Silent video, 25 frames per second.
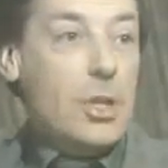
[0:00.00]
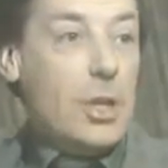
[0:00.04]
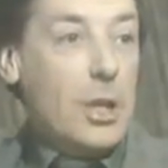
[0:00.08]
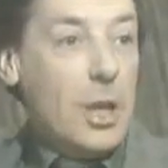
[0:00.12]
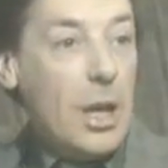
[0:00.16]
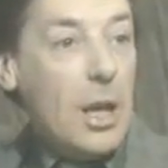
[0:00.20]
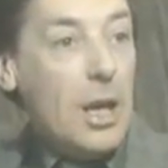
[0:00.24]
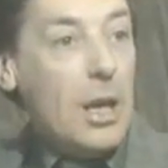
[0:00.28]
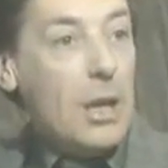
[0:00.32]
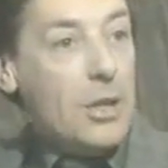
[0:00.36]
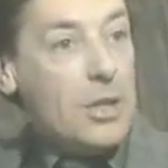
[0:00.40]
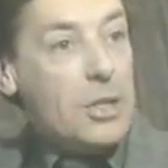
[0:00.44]
And
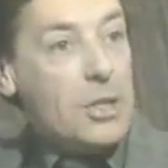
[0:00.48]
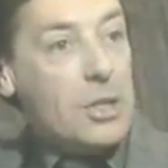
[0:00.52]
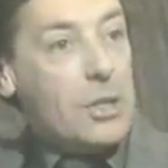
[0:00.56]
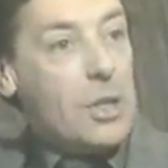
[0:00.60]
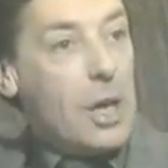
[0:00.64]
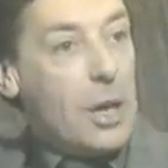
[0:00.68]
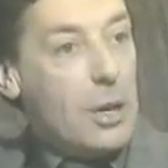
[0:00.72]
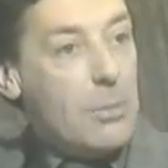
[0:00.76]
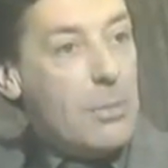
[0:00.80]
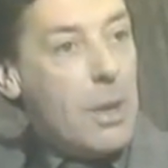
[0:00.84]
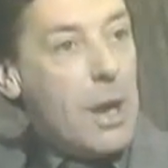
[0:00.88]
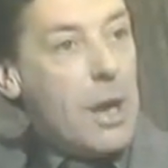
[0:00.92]
here there's a
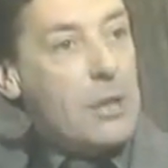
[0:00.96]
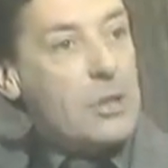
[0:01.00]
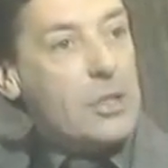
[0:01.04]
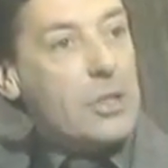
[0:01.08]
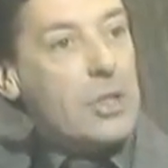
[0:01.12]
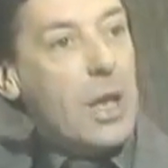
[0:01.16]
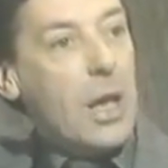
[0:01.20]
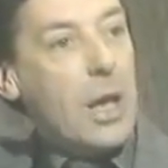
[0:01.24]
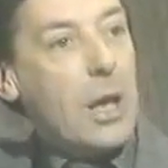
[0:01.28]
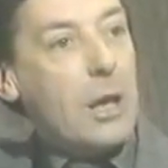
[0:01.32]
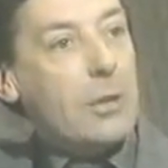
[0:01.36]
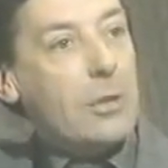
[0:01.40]
no-man's
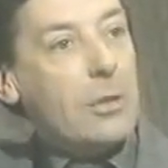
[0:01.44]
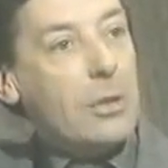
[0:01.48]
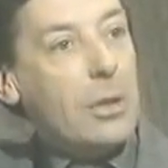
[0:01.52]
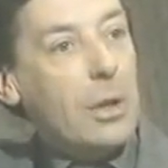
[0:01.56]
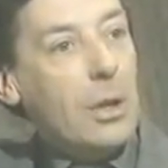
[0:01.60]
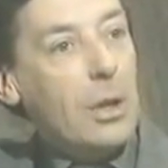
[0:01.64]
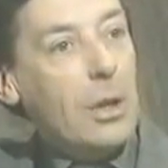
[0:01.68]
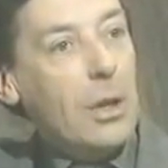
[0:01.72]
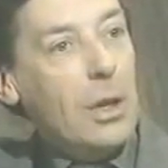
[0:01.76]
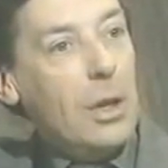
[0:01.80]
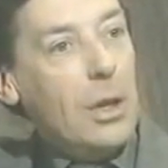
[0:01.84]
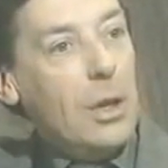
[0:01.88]
land
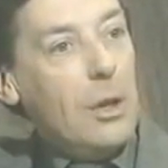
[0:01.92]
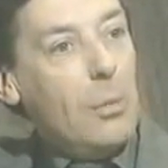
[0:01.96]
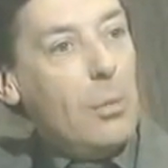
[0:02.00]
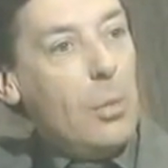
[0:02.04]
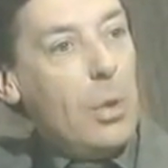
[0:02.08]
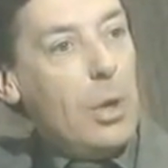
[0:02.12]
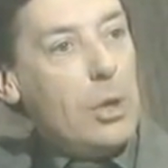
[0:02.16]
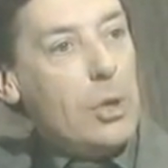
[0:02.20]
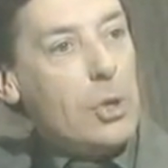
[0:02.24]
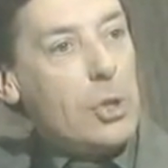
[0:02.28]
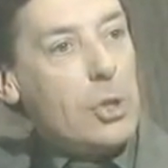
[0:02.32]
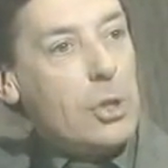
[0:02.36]

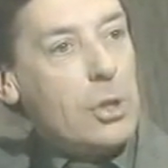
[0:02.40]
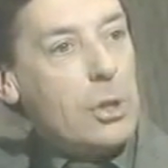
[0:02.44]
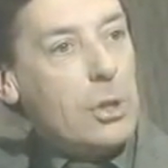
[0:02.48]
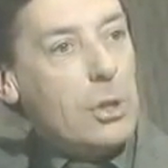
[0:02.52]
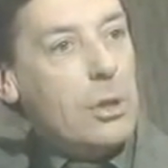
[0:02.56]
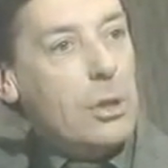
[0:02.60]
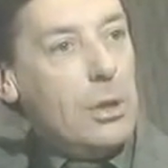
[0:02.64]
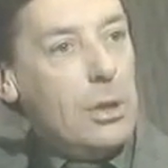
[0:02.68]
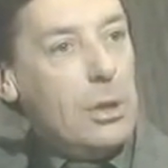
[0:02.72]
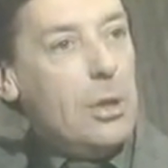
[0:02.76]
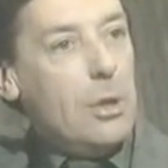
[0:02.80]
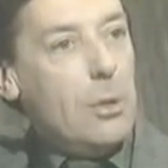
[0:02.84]
which
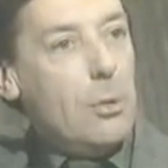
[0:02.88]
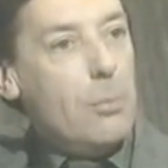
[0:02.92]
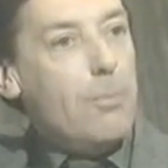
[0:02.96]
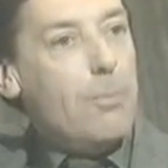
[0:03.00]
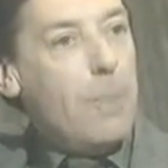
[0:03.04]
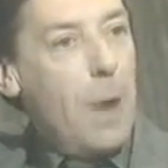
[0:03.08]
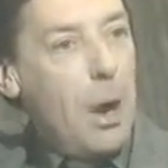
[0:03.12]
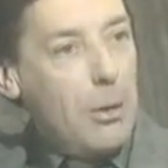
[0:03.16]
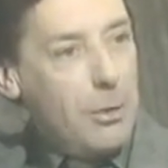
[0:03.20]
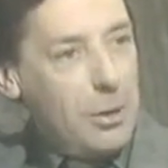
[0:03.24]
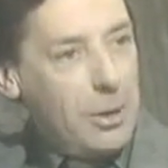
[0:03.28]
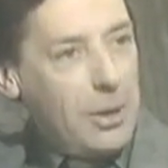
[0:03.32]
you
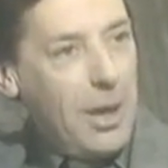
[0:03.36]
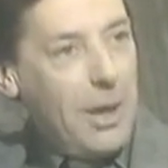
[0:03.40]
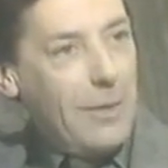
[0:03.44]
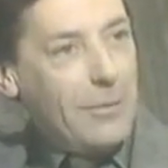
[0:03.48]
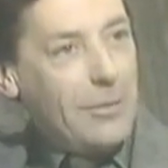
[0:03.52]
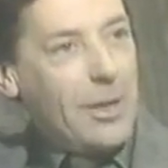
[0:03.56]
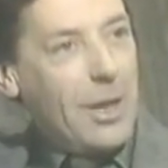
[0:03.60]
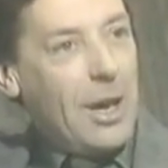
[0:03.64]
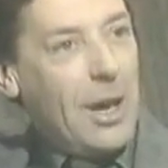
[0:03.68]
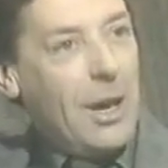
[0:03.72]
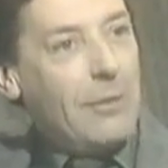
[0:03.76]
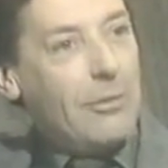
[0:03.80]
both have
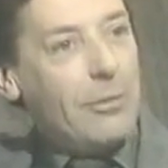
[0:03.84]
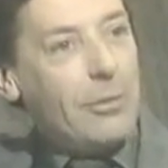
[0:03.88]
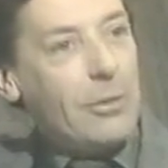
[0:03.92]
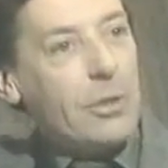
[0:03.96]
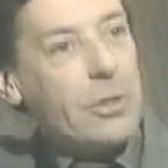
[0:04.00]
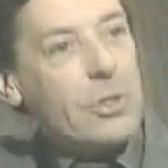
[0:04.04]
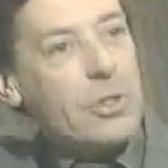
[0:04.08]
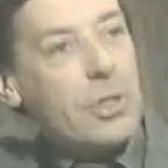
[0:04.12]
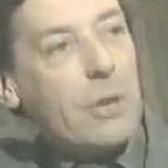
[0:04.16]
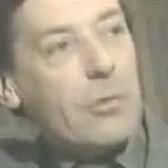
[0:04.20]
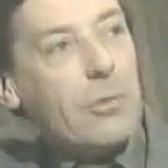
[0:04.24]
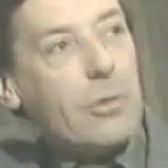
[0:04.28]
to have
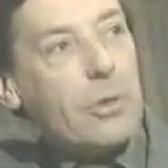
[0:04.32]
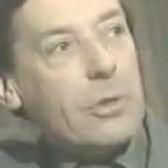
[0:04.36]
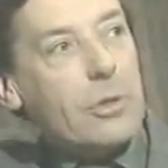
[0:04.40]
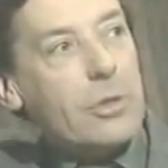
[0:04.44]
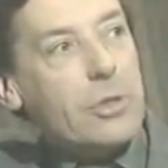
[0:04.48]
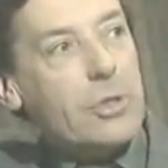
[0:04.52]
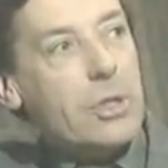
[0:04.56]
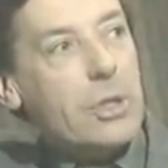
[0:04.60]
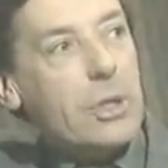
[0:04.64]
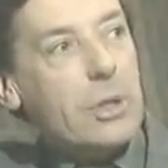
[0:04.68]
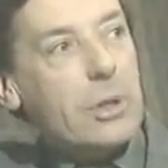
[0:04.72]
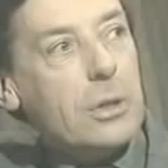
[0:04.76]
philosophical
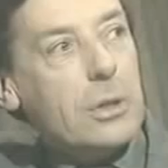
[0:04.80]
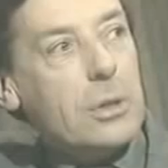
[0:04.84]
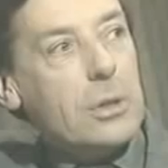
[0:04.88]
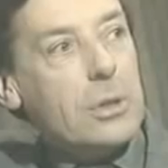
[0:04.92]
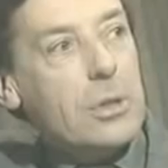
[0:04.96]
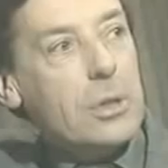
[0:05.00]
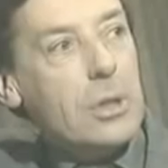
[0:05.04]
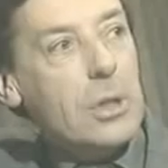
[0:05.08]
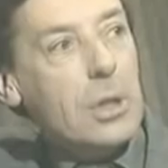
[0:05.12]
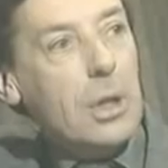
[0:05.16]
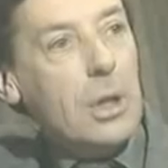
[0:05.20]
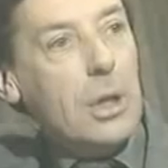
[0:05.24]

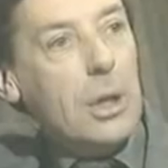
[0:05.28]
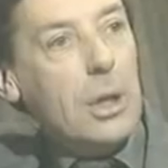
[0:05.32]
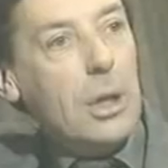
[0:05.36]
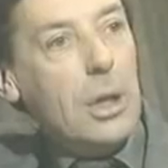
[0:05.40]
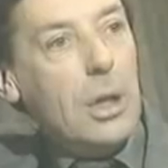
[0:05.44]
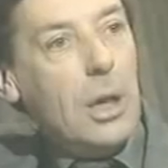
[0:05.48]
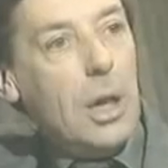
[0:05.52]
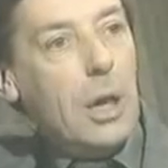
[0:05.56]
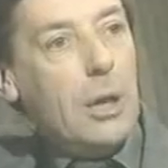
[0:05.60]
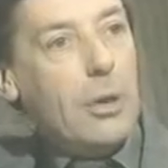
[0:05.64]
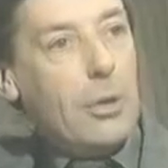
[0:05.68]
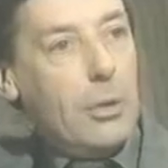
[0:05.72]
skills
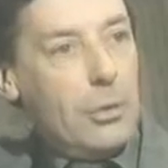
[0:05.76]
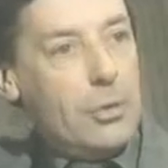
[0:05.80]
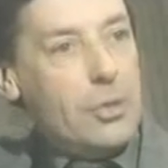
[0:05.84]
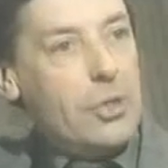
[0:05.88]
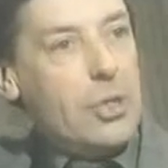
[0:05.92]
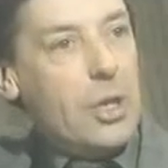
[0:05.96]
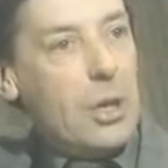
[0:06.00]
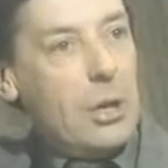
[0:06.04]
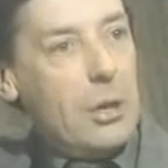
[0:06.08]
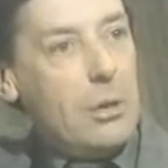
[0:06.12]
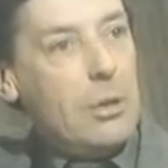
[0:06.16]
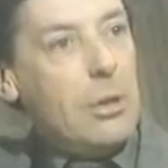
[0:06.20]
and
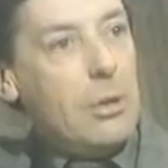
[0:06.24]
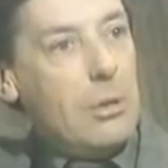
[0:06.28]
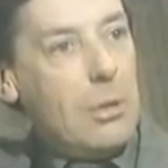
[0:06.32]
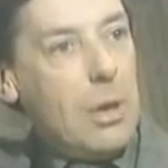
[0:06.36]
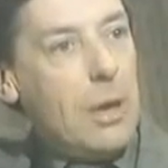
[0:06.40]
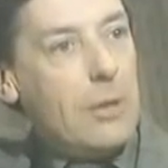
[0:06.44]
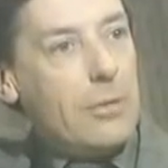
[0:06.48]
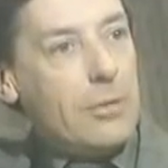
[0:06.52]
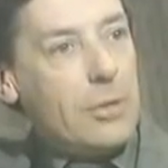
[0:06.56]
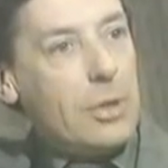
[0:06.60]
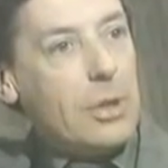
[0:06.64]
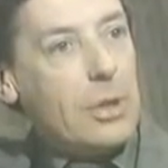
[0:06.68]
also you
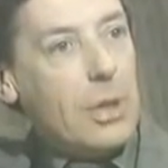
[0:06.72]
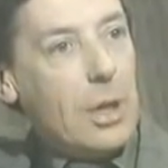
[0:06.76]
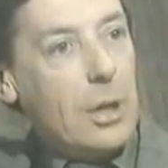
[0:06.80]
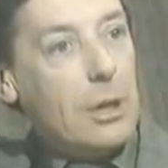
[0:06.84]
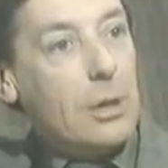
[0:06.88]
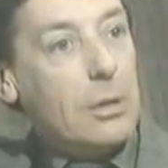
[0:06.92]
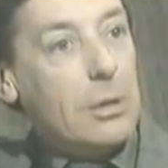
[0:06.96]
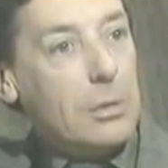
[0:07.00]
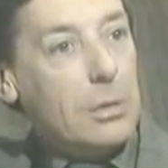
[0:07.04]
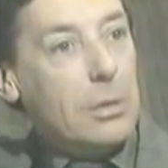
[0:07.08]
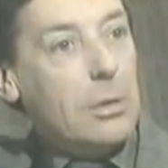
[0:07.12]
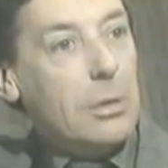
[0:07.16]
have to
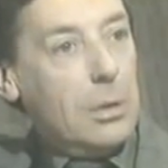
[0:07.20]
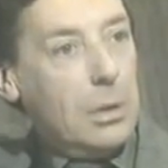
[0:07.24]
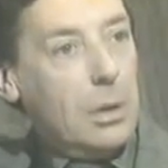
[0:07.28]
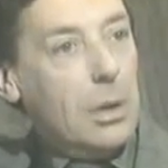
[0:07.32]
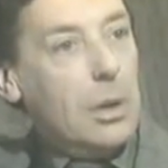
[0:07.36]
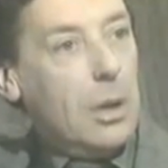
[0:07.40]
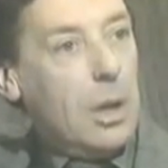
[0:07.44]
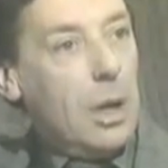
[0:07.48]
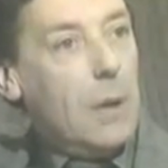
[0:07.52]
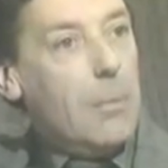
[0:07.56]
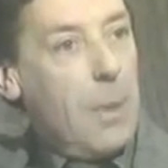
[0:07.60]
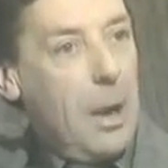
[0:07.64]
know
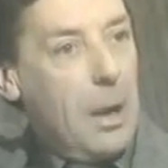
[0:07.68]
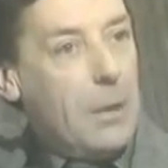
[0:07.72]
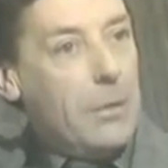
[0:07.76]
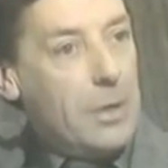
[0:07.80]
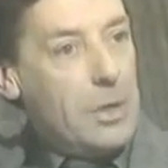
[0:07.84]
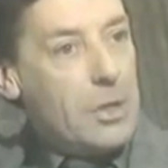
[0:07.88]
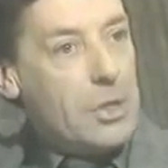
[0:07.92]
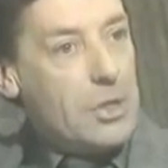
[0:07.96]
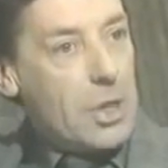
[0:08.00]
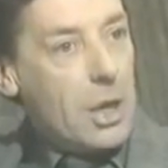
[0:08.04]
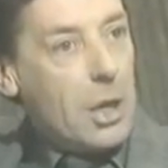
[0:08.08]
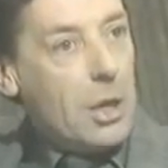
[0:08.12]
about
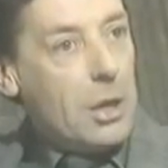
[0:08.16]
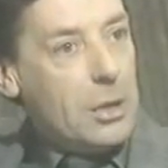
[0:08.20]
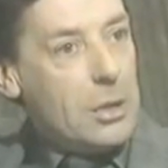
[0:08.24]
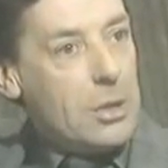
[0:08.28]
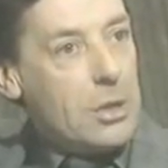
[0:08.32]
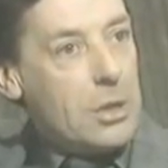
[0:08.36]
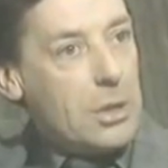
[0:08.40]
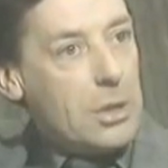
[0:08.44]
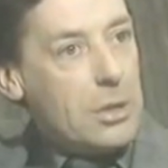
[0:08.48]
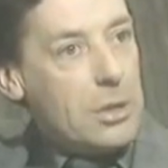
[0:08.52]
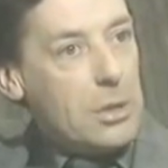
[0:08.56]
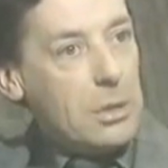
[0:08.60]
these
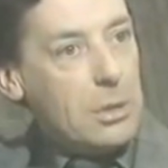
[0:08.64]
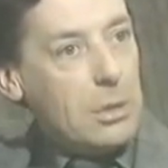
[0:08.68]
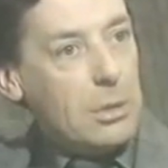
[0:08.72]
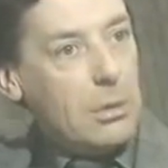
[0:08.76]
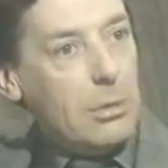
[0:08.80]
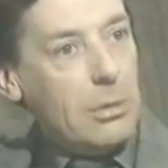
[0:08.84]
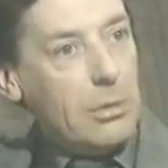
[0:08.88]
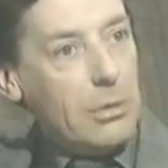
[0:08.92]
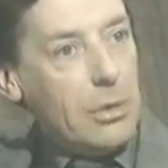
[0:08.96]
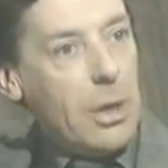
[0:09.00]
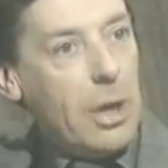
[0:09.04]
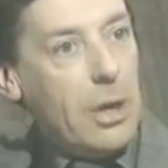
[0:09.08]
sciences
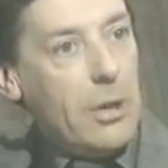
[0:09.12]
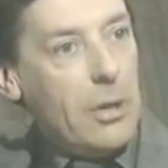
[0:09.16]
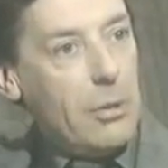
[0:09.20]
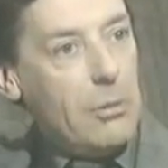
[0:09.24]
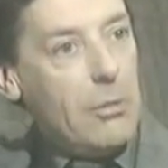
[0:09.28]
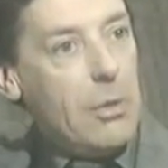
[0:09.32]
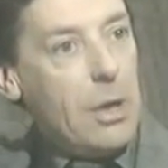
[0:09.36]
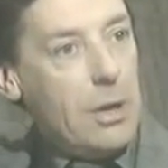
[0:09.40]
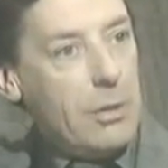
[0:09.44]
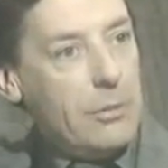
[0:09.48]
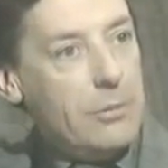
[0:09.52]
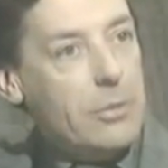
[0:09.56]
or the other
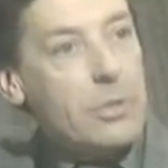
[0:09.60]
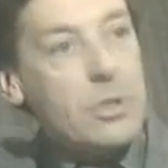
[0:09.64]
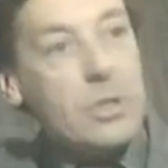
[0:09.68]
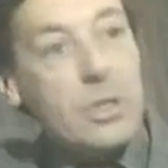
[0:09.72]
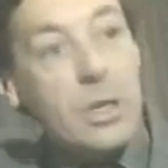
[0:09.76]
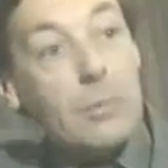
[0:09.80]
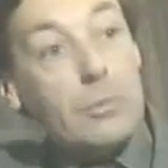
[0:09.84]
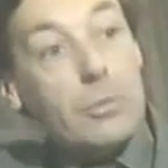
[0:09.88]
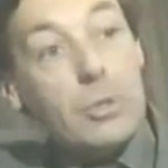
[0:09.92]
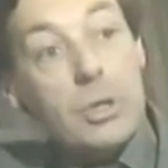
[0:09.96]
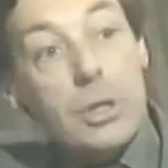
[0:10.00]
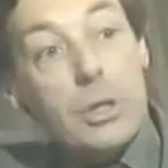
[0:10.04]
relevant
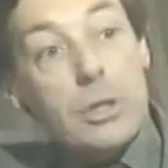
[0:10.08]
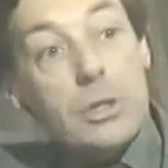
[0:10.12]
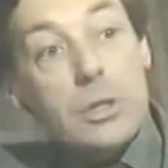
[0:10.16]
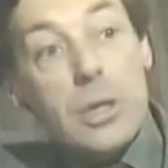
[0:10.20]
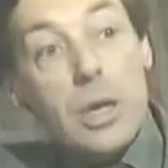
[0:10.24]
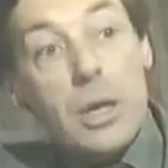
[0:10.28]
subjects.